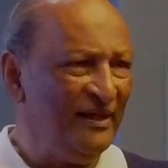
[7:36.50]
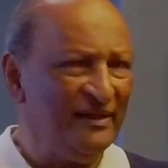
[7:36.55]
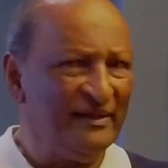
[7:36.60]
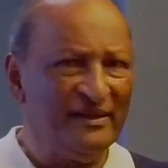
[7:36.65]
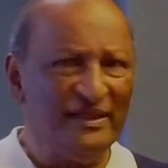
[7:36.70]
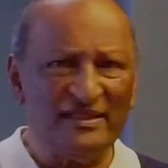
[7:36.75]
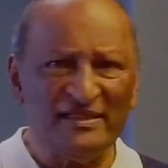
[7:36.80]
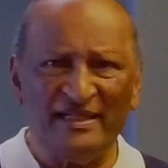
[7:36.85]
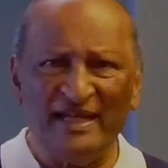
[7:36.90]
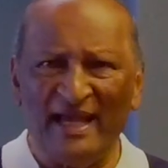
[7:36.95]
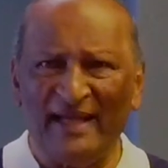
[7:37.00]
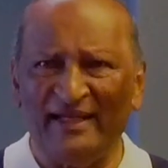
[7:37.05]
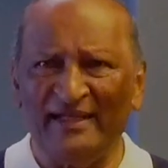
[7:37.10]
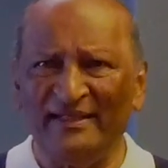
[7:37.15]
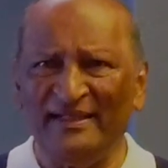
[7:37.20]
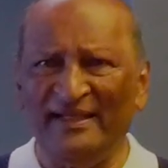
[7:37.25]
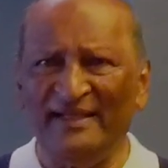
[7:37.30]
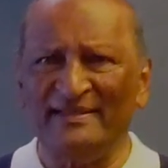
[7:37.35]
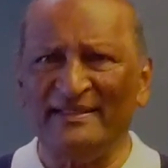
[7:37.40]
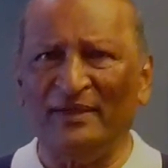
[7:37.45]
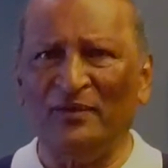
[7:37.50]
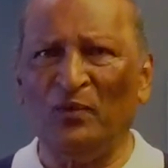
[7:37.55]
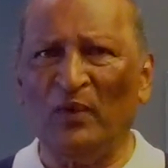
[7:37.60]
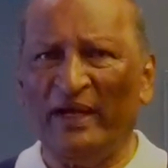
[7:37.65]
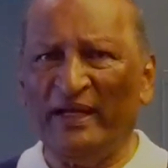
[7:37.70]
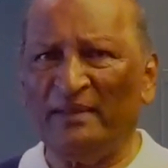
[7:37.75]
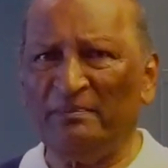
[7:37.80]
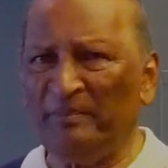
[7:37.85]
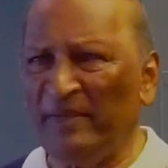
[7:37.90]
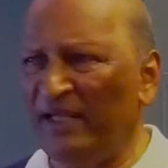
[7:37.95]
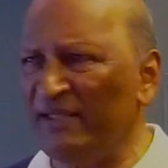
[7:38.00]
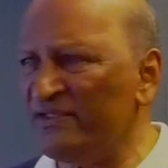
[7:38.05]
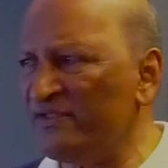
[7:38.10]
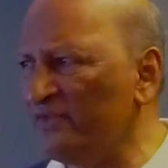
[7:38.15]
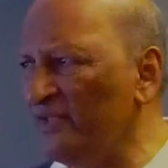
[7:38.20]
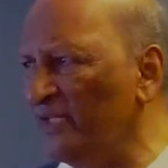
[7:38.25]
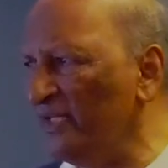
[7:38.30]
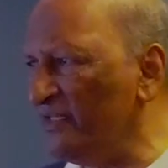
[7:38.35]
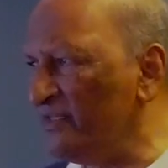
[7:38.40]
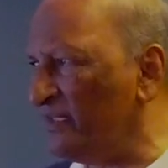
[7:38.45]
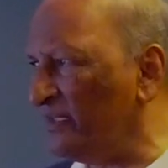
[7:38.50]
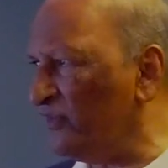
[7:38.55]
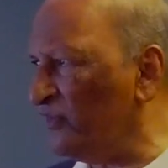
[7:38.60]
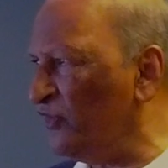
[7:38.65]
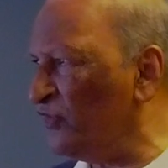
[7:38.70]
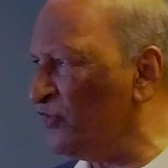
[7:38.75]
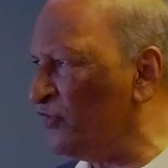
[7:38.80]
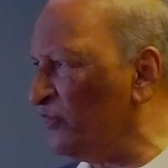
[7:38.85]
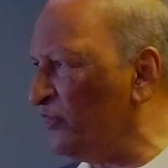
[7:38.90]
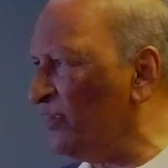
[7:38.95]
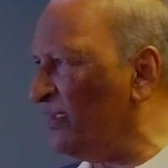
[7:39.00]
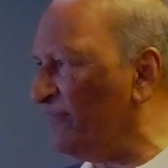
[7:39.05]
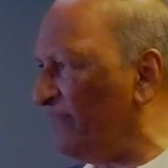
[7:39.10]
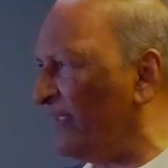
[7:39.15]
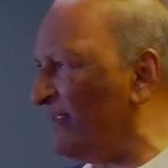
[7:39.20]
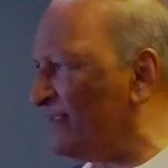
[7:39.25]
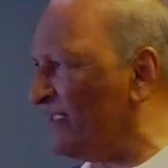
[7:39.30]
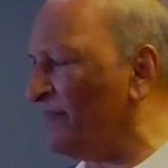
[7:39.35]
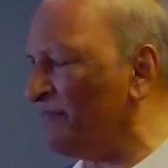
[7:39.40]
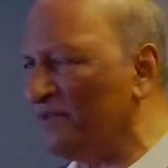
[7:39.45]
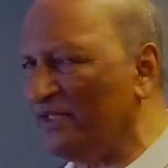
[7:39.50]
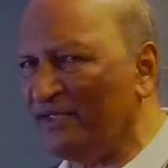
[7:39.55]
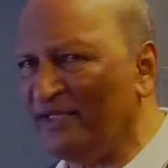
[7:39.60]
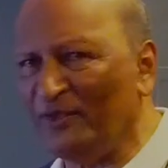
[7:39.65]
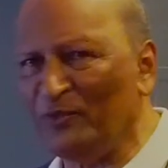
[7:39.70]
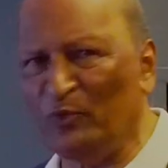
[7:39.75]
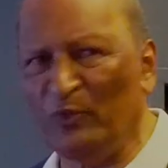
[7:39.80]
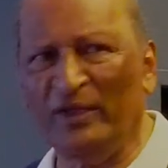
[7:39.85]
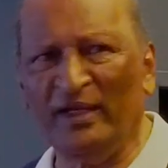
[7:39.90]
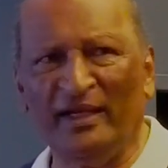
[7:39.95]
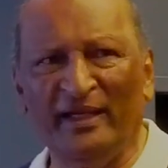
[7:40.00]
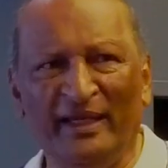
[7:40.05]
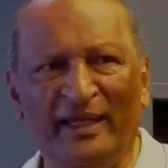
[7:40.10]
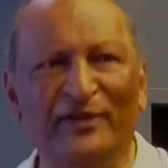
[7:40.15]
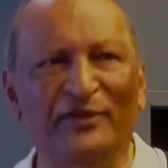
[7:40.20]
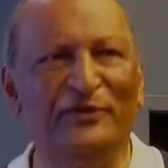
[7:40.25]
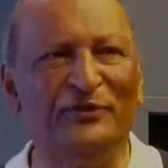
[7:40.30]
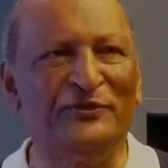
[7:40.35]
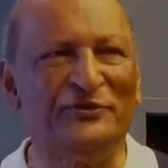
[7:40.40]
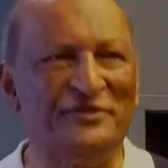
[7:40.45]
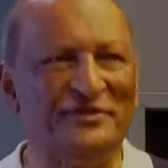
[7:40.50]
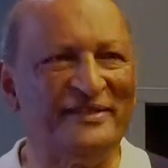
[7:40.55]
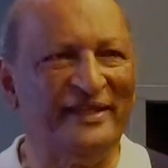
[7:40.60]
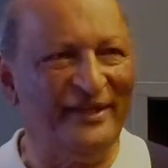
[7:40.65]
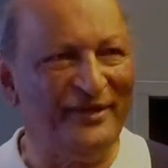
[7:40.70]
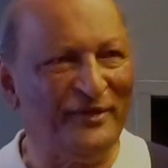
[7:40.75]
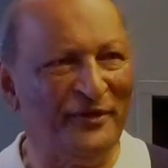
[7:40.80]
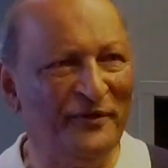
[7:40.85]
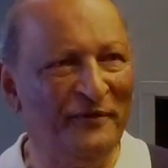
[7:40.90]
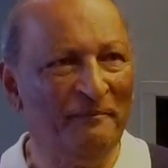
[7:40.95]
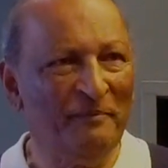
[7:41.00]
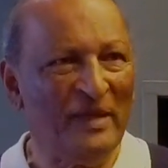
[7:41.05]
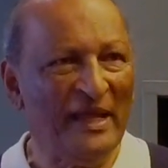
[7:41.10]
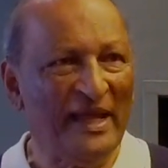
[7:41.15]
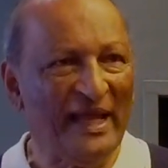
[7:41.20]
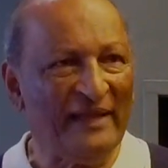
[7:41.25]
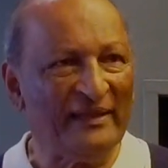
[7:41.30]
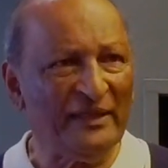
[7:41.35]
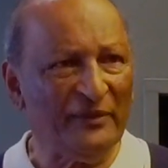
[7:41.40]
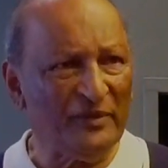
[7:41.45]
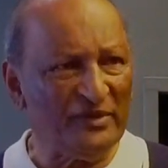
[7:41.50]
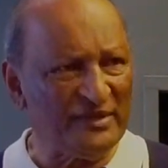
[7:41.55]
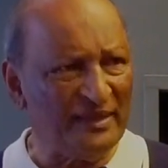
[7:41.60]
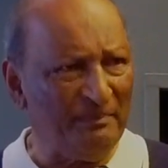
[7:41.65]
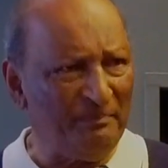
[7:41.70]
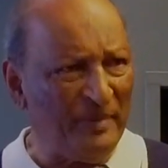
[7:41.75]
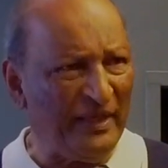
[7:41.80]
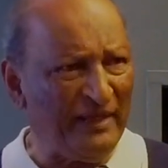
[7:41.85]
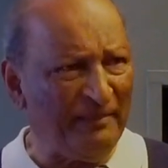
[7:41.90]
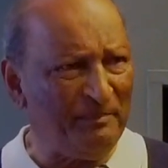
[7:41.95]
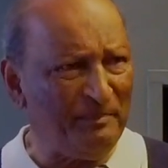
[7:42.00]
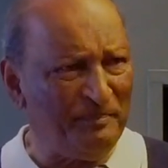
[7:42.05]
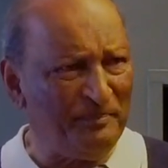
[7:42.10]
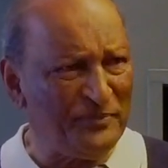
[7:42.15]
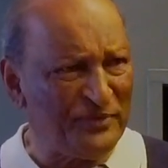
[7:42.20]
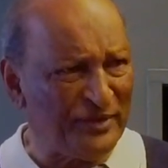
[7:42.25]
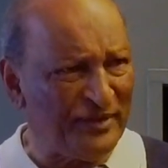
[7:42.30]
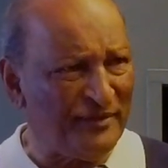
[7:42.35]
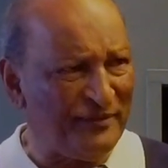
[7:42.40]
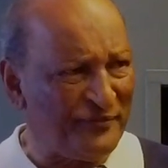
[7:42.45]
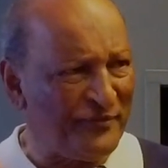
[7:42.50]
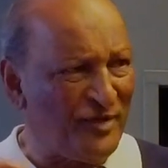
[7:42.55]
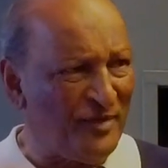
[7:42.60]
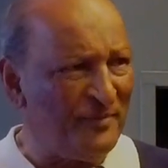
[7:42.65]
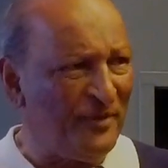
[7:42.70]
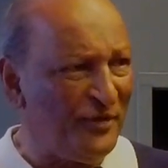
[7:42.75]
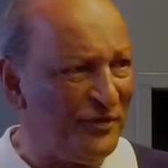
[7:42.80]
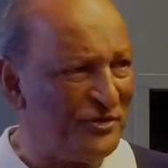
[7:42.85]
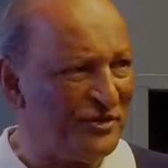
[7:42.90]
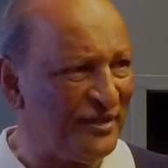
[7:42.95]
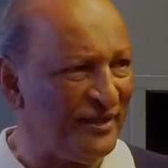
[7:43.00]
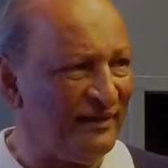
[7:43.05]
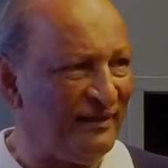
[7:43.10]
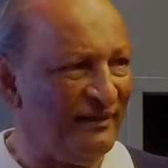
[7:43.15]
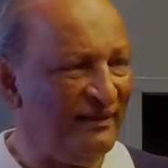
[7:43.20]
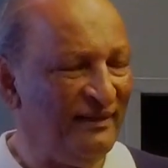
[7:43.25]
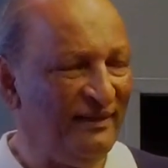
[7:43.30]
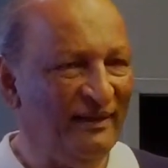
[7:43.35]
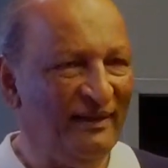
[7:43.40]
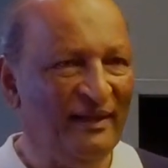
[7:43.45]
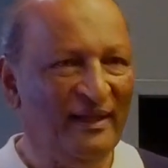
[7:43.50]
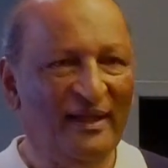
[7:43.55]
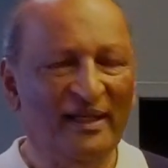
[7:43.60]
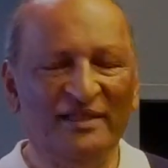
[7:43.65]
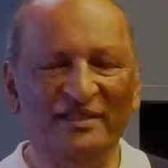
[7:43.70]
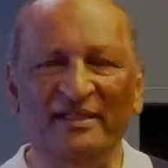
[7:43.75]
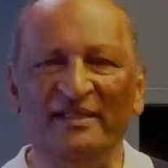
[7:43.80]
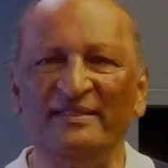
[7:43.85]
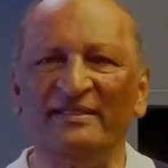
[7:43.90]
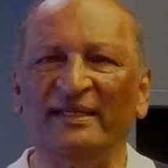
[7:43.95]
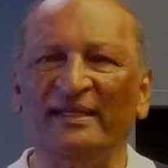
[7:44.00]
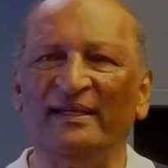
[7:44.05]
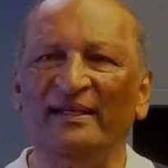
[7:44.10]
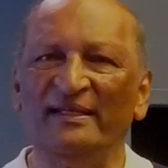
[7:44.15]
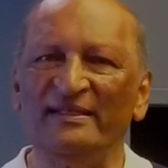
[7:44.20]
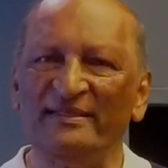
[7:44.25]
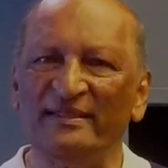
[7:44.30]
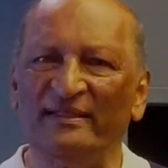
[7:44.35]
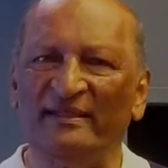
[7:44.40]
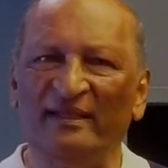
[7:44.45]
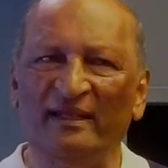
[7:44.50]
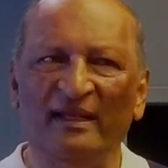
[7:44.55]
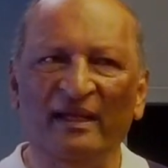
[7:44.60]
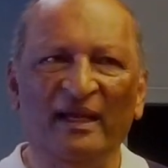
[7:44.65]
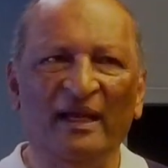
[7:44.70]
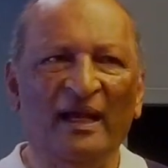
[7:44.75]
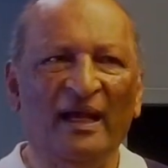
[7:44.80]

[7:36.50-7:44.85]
Christianity is a white man's religion. You shouldn't have accepted it. We are Hindus, you know. And there was a big sort of commotion. She said, Listen,